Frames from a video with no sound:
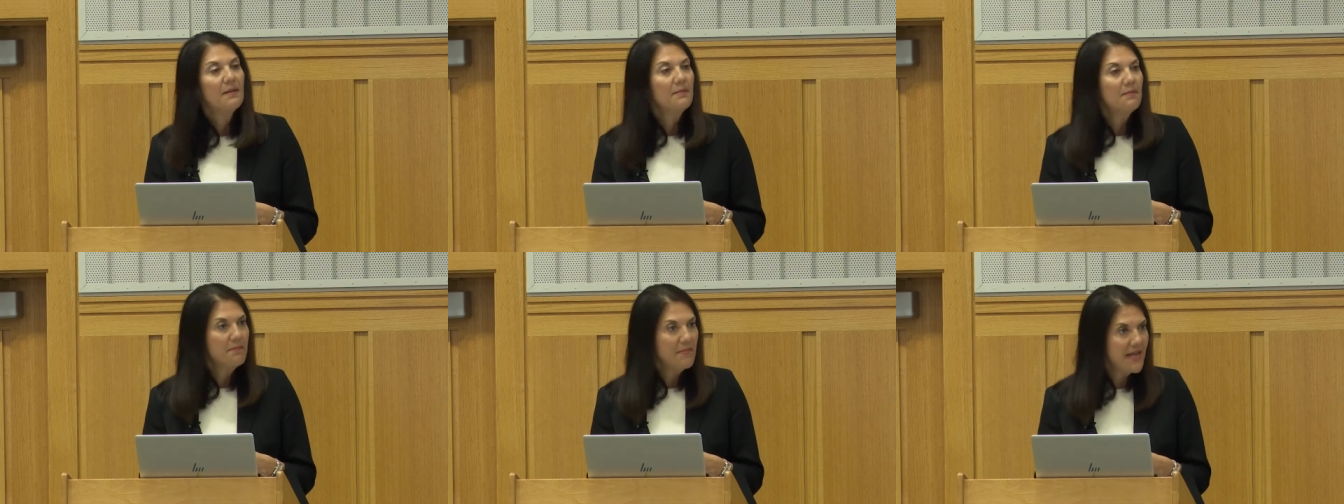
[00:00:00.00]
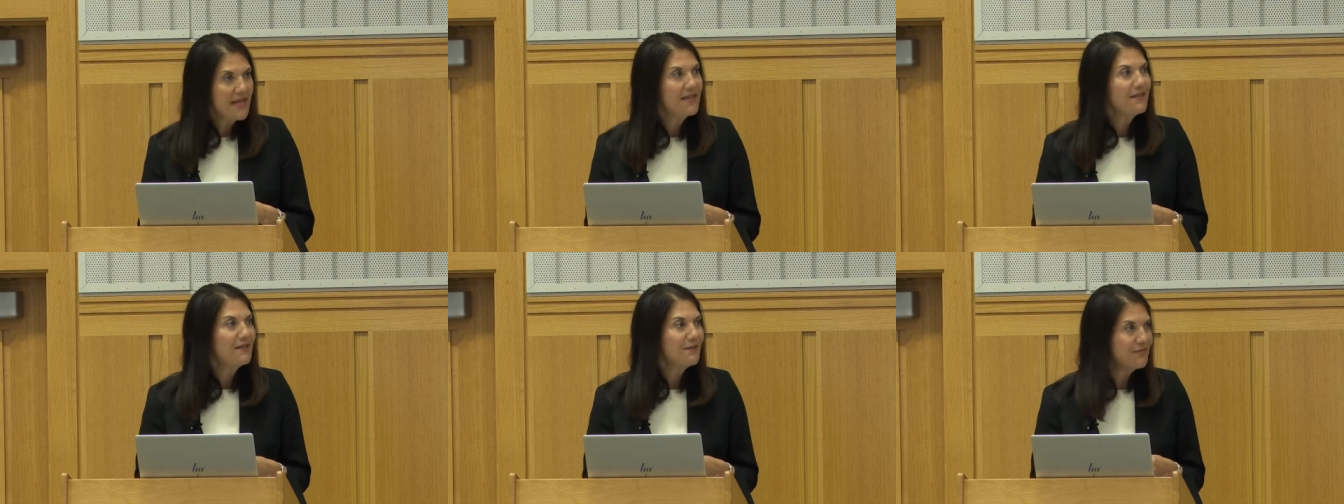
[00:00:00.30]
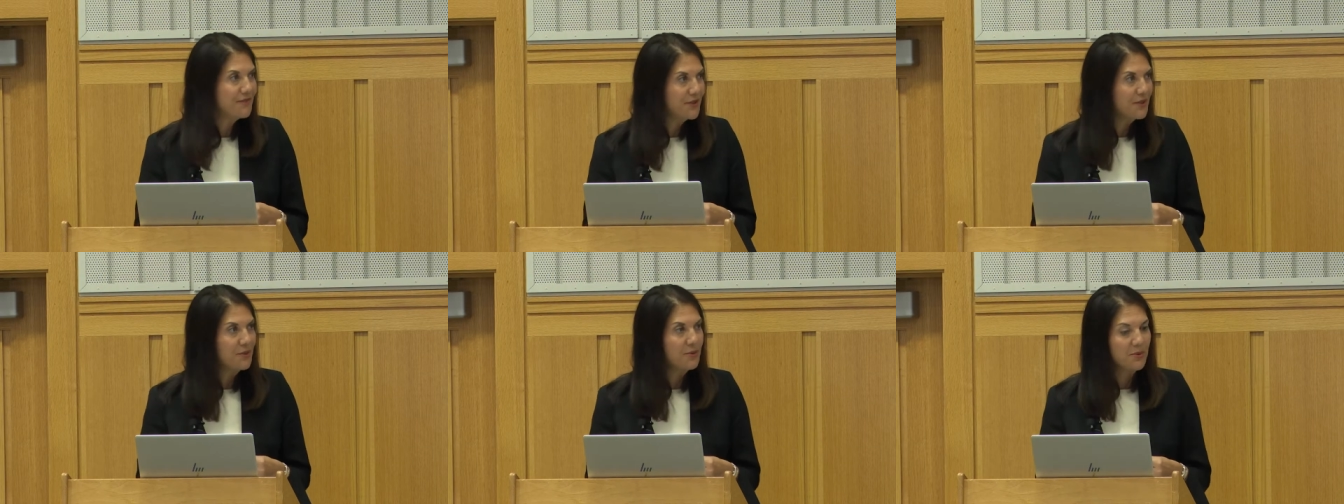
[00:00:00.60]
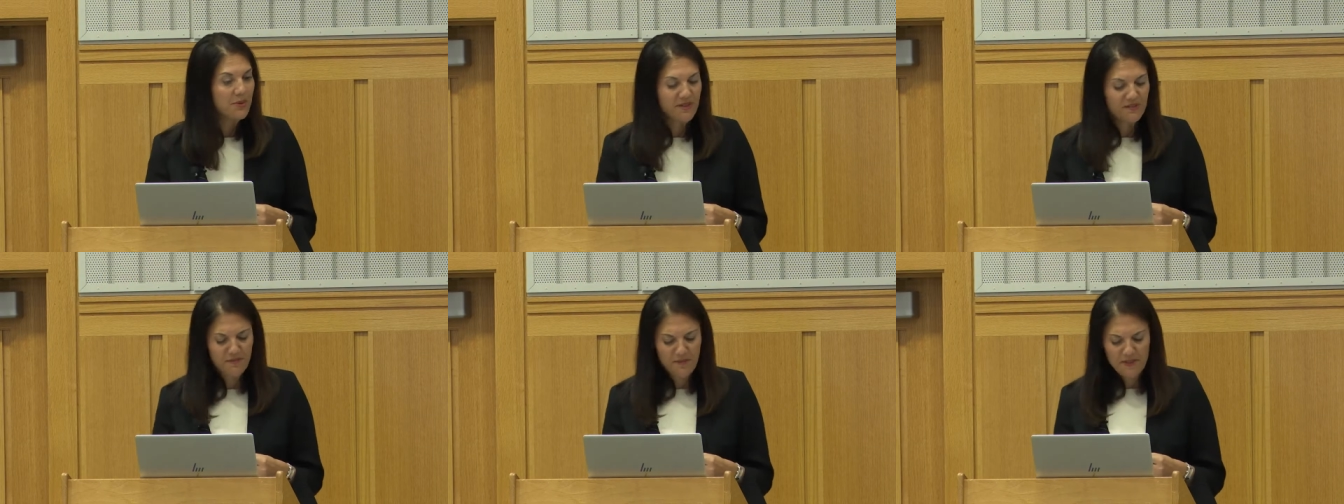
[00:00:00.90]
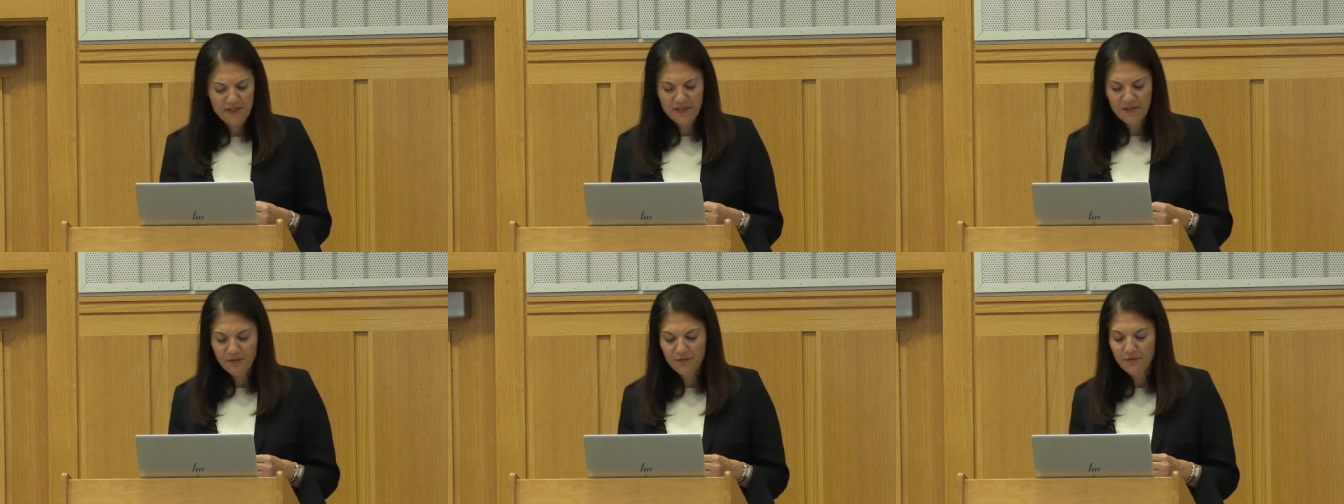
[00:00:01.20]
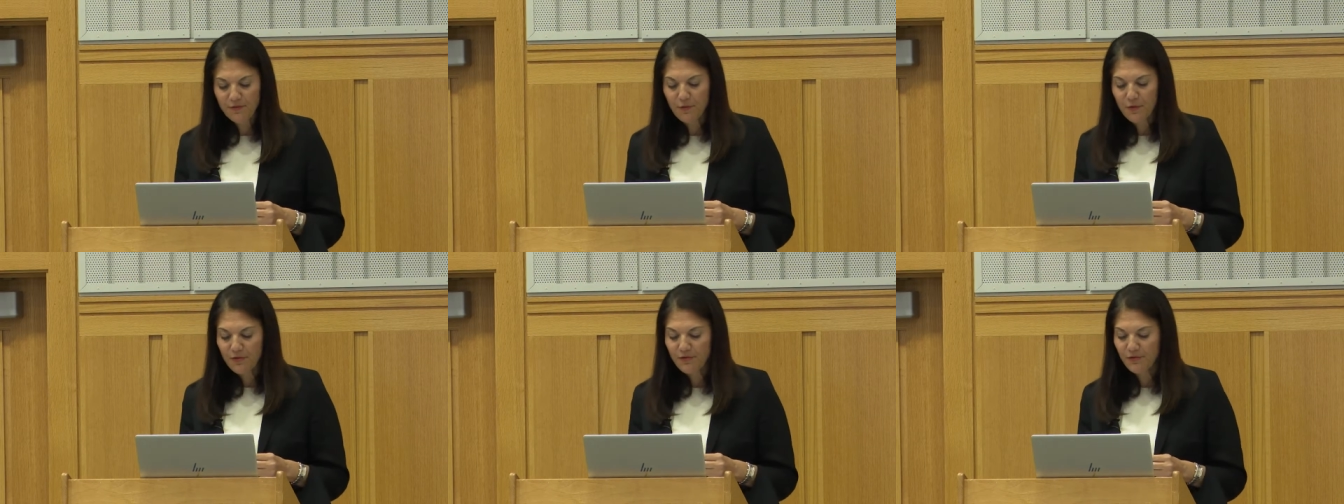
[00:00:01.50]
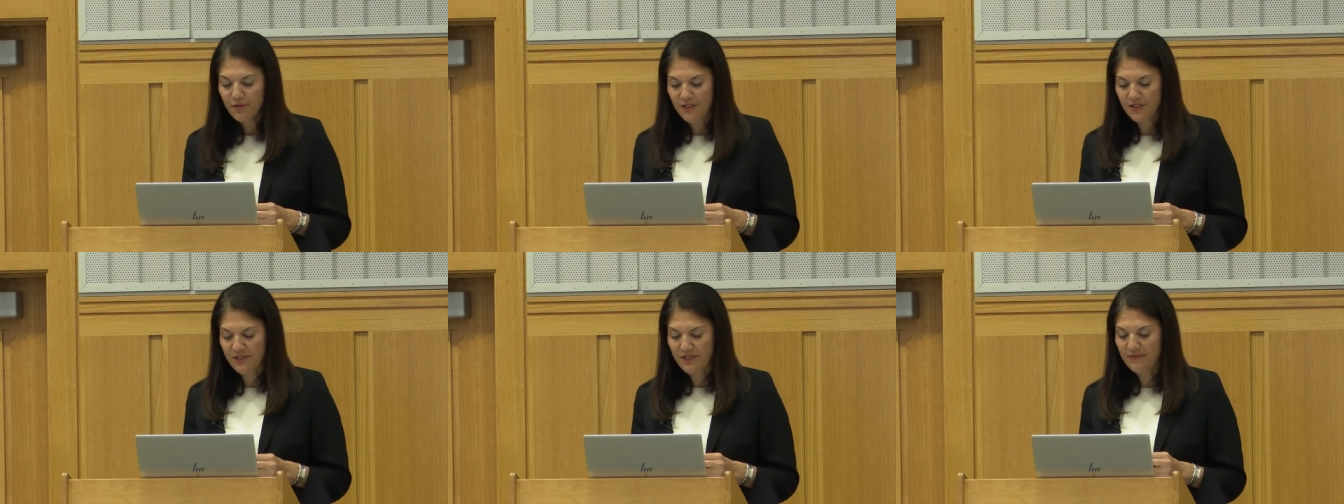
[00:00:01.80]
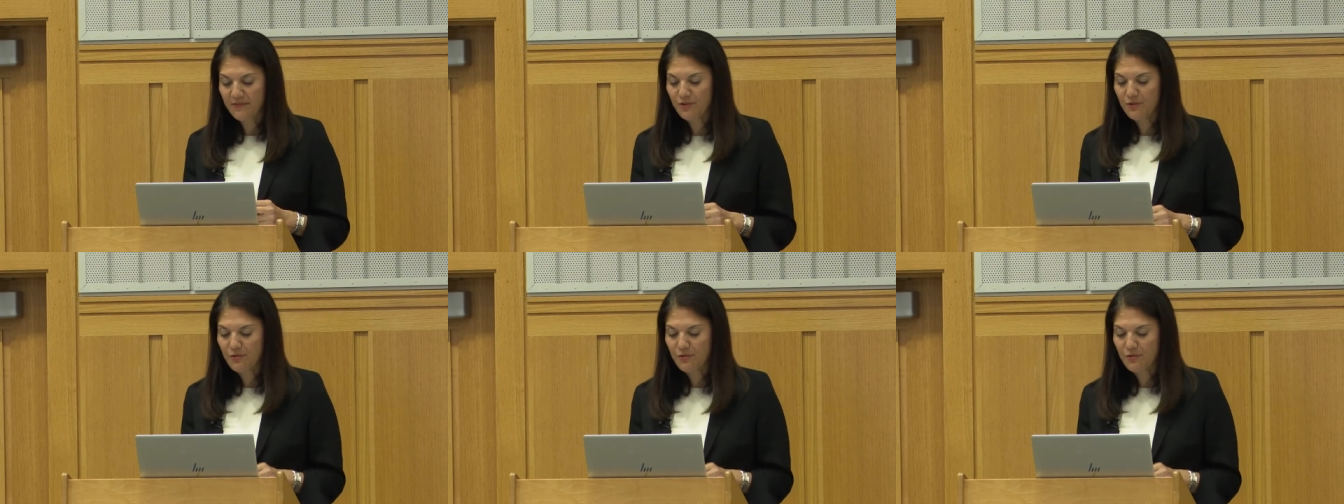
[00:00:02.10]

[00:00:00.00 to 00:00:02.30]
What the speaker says: Many of you have been in the forefront of the